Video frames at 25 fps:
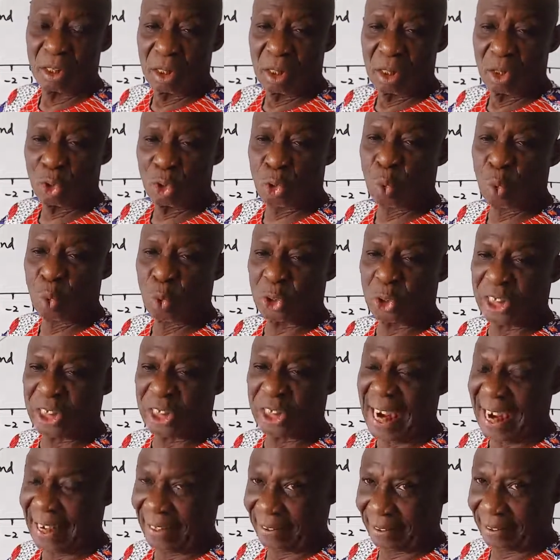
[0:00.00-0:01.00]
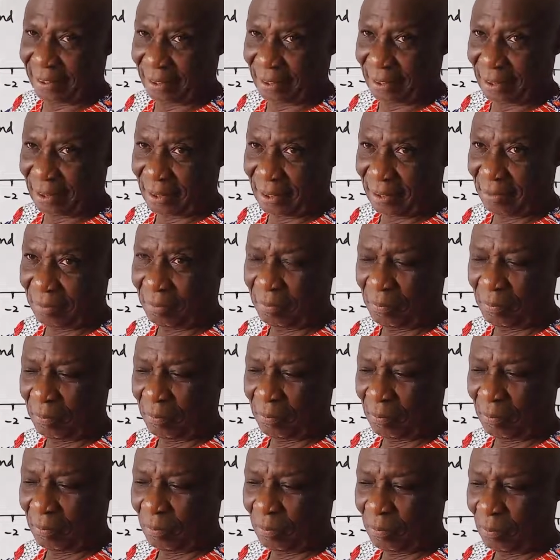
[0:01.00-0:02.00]
two signs.
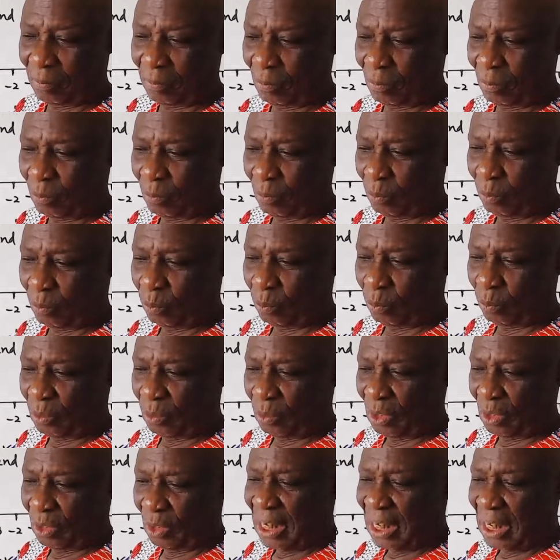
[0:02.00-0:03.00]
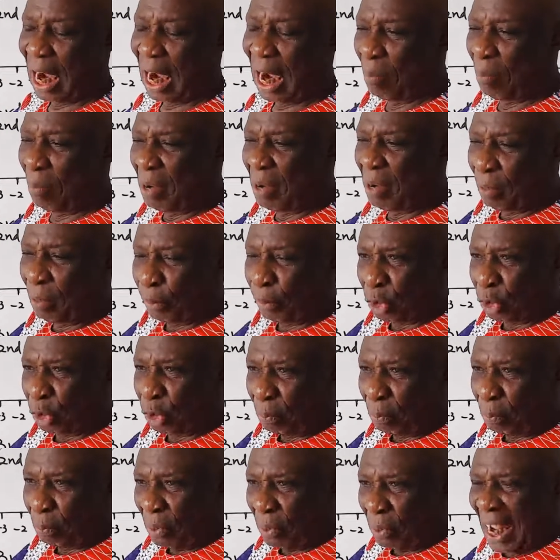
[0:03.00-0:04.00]
How many possible
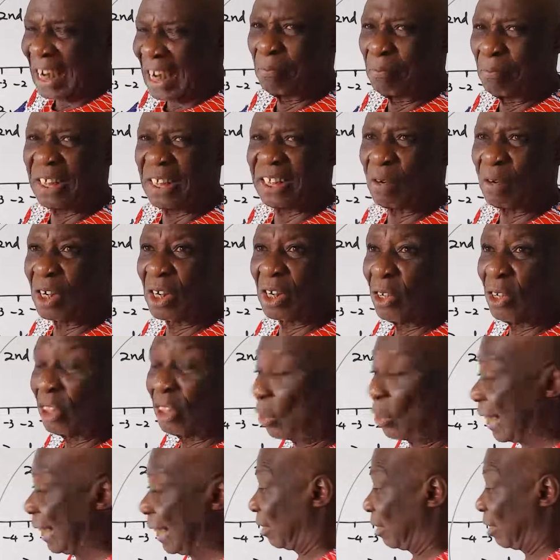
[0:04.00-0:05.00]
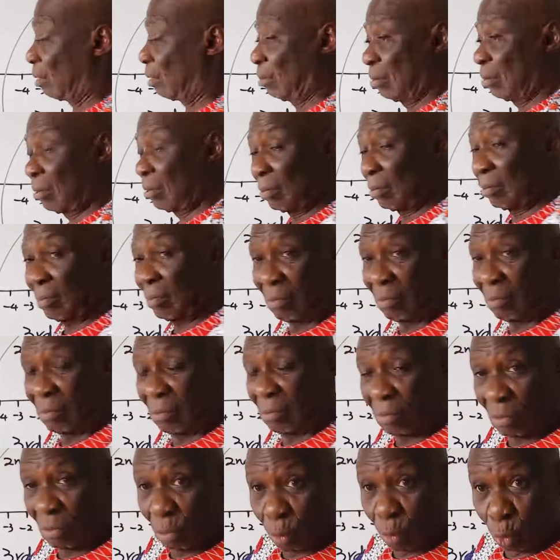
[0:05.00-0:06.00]
arrangements are we going to get?
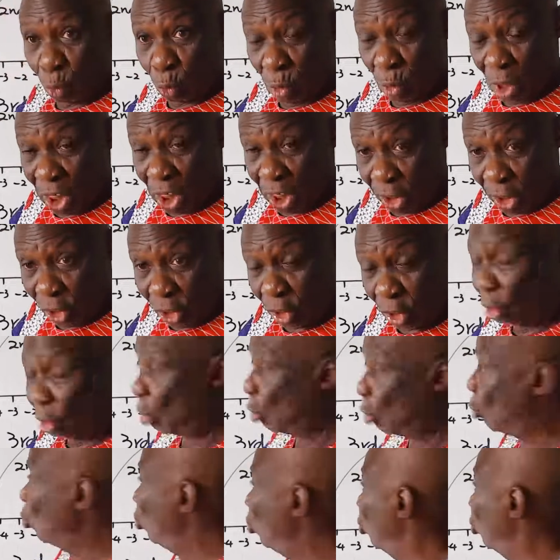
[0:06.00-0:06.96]
These two.